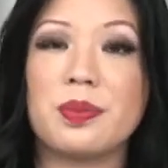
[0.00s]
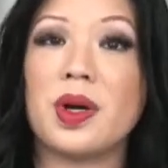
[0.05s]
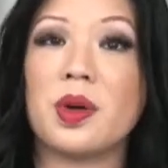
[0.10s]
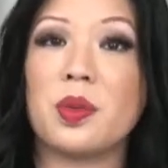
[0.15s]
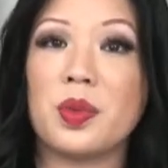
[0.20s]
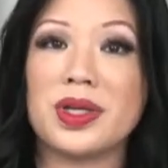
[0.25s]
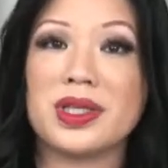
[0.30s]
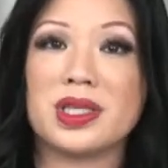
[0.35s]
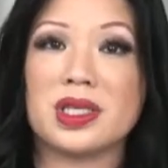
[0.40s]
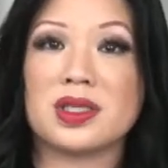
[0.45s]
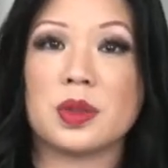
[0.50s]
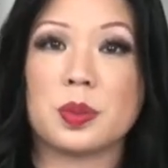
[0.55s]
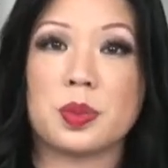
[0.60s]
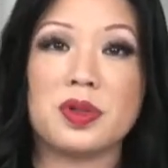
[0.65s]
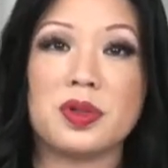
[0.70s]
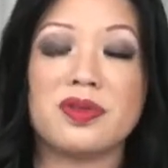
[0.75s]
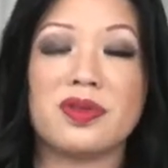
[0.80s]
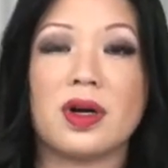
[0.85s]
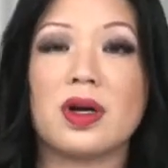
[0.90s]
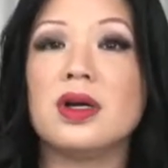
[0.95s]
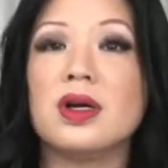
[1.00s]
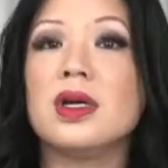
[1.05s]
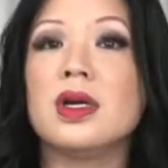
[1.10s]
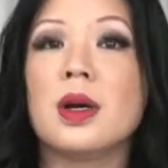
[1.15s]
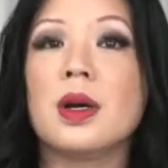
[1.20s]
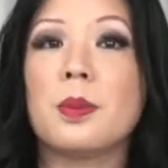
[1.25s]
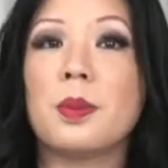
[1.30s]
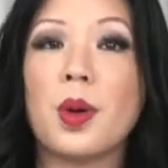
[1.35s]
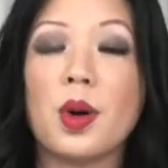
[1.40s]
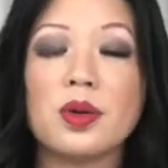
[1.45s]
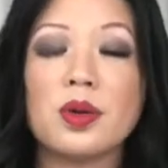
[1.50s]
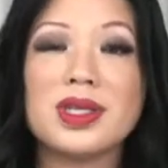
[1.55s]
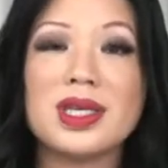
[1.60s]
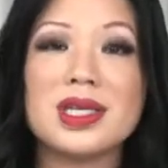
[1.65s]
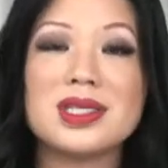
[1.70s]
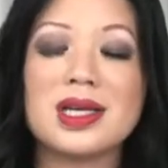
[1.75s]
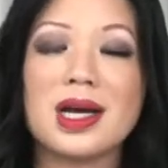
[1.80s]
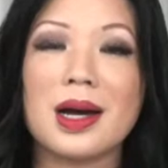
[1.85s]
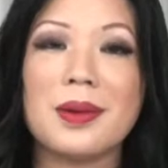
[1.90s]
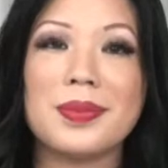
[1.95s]
But with this approval, both
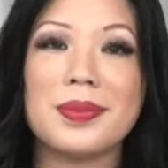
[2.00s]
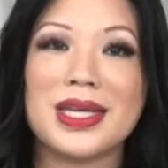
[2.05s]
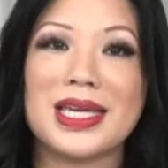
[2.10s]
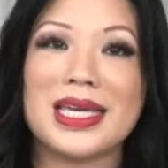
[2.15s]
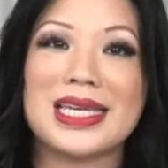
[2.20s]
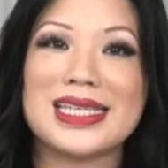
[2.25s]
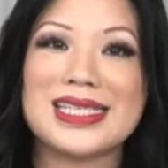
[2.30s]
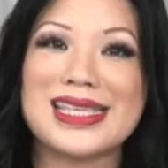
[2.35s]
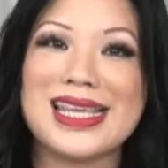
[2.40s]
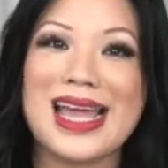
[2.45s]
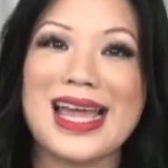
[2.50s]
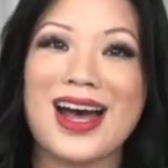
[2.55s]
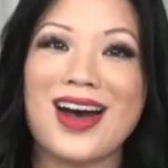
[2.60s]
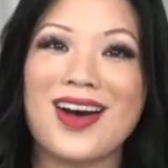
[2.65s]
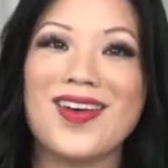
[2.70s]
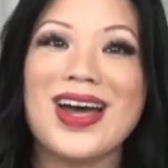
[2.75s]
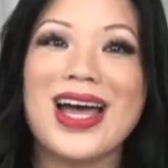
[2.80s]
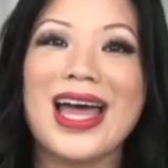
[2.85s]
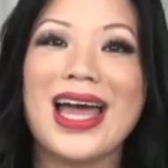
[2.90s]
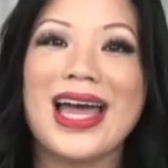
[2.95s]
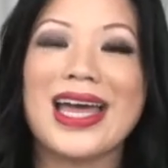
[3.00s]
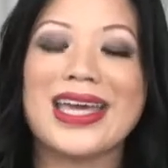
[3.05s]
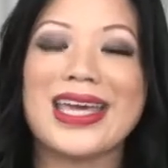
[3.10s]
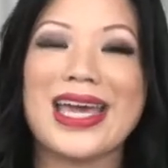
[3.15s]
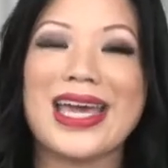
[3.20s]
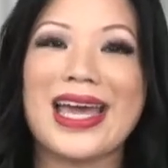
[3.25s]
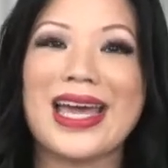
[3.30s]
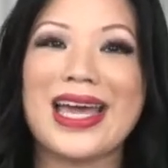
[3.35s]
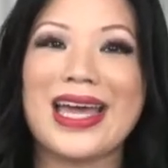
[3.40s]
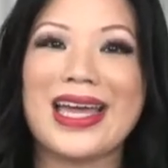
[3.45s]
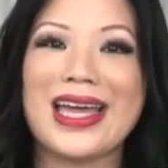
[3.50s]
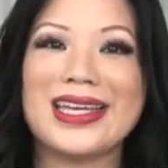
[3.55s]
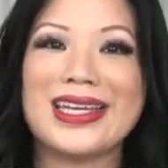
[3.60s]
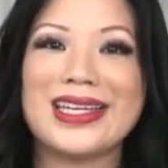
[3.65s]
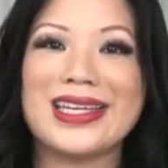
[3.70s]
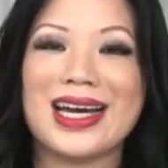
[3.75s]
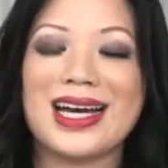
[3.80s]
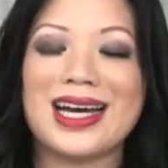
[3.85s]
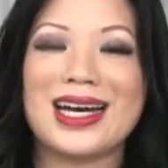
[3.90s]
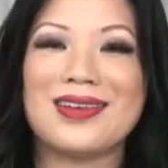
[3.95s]
these companies now
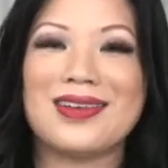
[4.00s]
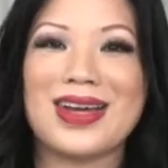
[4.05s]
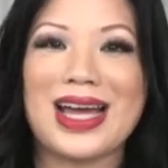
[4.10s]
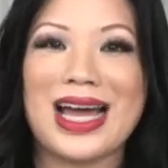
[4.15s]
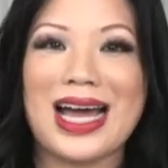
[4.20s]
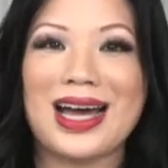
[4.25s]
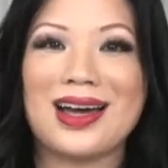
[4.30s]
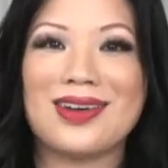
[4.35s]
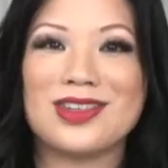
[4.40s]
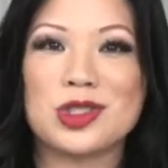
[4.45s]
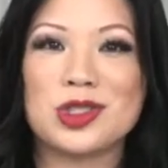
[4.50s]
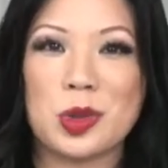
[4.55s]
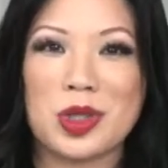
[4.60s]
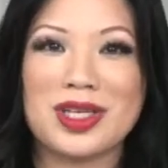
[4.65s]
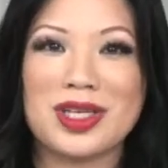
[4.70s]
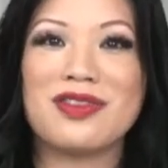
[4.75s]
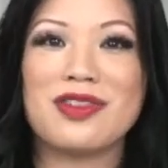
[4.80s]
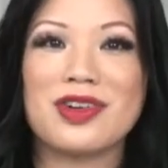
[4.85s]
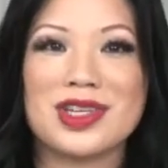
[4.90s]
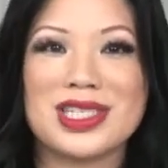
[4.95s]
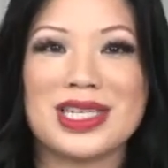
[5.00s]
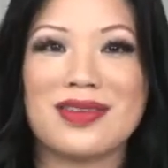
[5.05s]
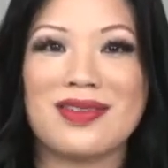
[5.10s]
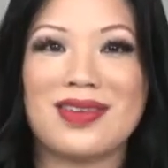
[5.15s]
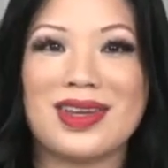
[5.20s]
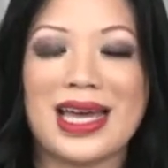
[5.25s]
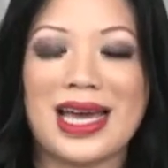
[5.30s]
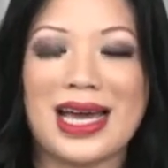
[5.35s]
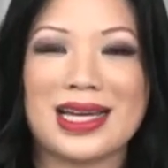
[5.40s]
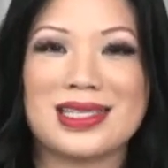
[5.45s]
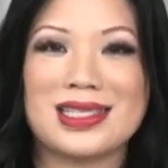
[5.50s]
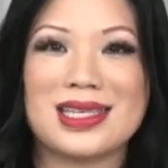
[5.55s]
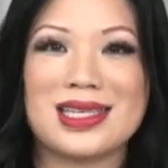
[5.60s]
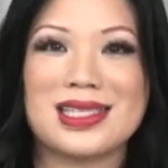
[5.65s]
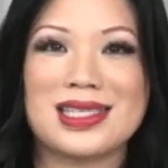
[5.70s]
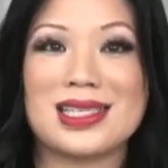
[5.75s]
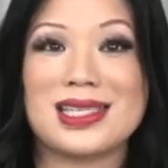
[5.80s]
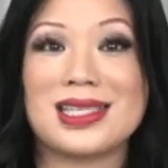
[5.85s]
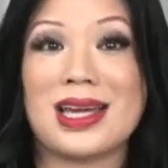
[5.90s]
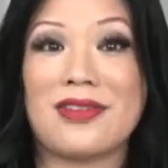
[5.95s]
can have 24/7
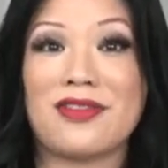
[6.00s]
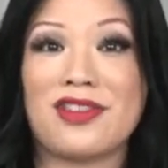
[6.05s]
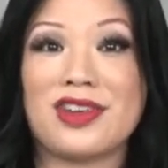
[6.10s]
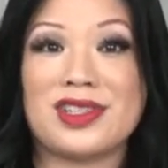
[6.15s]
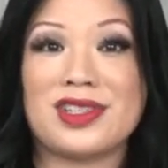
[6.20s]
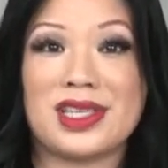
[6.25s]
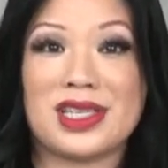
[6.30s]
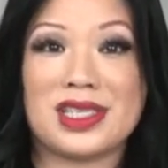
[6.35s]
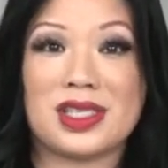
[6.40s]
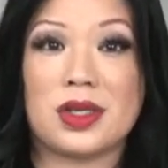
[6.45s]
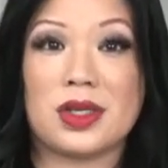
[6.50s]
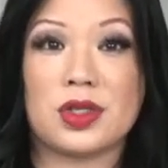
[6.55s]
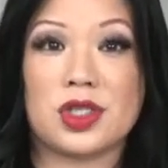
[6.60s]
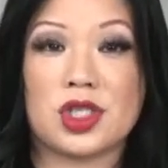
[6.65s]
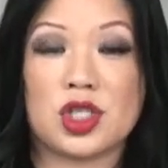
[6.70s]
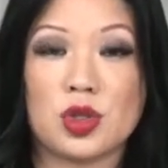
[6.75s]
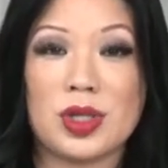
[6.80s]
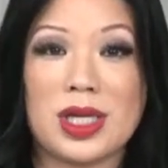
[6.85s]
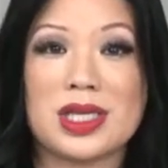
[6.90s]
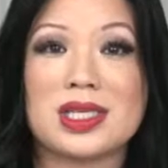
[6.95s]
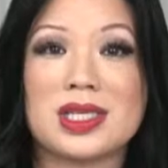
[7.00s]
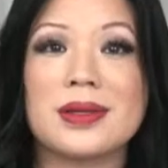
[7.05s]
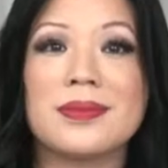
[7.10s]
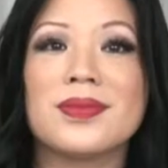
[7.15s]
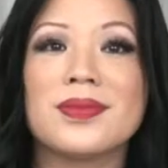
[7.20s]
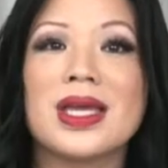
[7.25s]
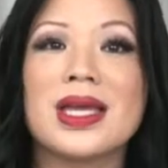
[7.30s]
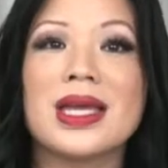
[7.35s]
access to San Francisco streets.